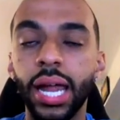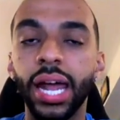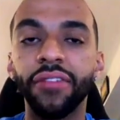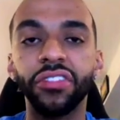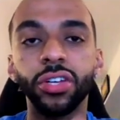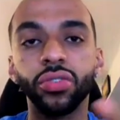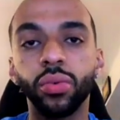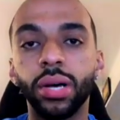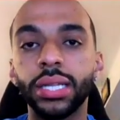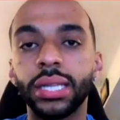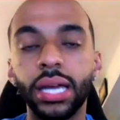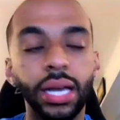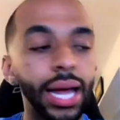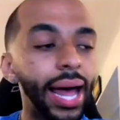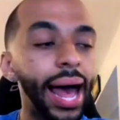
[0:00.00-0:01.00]
if there's one
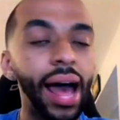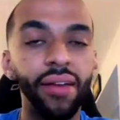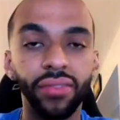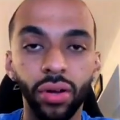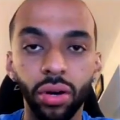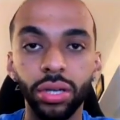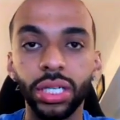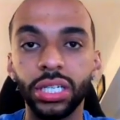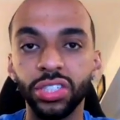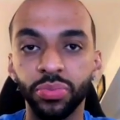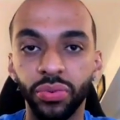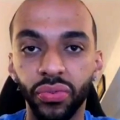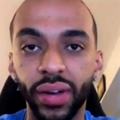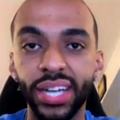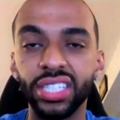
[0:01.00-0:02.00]
thing I've learned in this
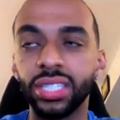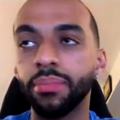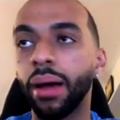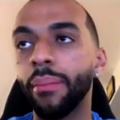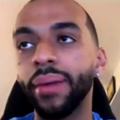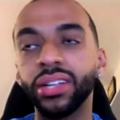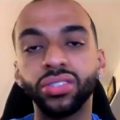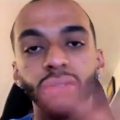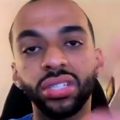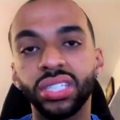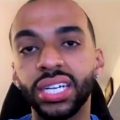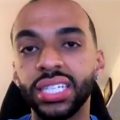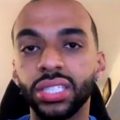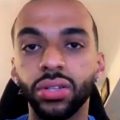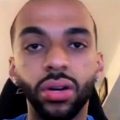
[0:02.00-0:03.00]
profession, my mentor
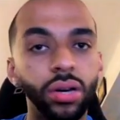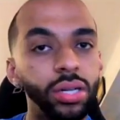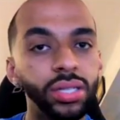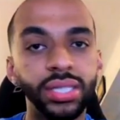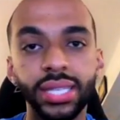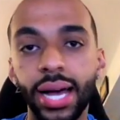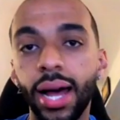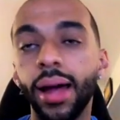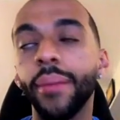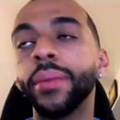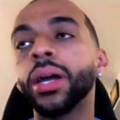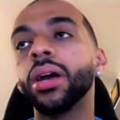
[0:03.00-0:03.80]
says it all the time: